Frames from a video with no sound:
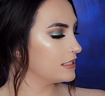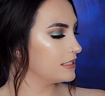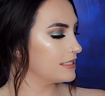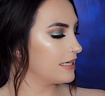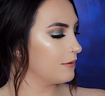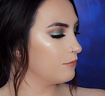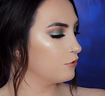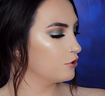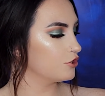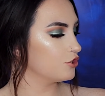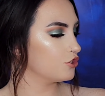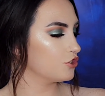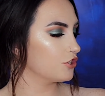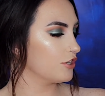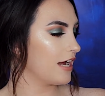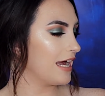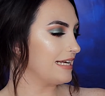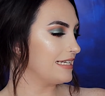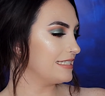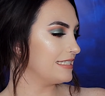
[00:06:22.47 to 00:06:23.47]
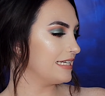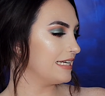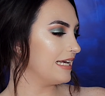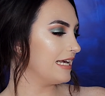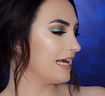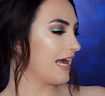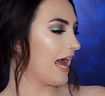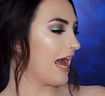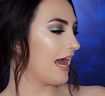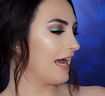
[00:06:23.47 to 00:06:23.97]
This is a
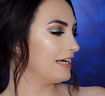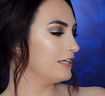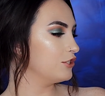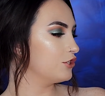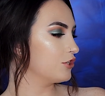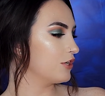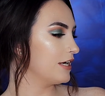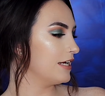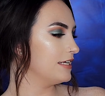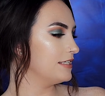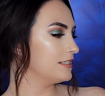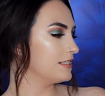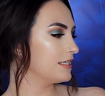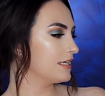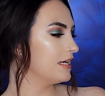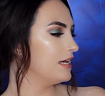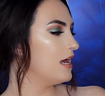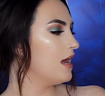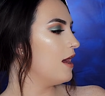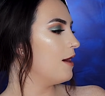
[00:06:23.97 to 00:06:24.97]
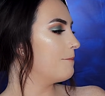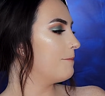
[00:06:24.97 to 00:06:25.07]
moisturizing hydrant